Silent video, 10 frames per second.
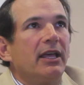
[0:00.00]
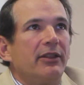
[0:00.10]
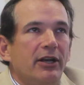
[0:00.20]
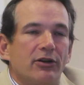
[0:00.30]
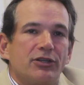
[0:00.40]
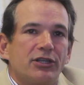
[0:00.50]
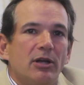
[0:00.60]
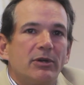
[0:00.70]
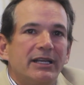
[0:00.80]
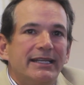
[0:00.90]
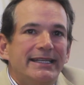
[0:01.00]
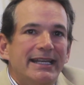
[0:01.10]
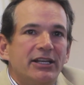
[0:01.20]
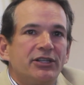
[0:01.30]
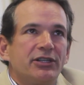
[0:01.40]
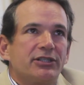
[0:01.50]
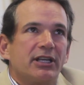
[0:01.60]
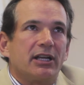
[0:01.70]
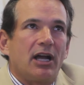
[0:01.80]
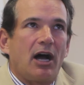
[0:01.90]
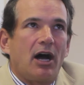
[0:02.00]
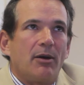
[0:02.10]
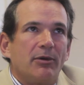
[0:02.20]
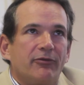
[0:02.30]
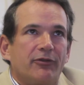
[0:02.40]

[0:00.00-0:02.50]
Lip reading: There are some conditions in common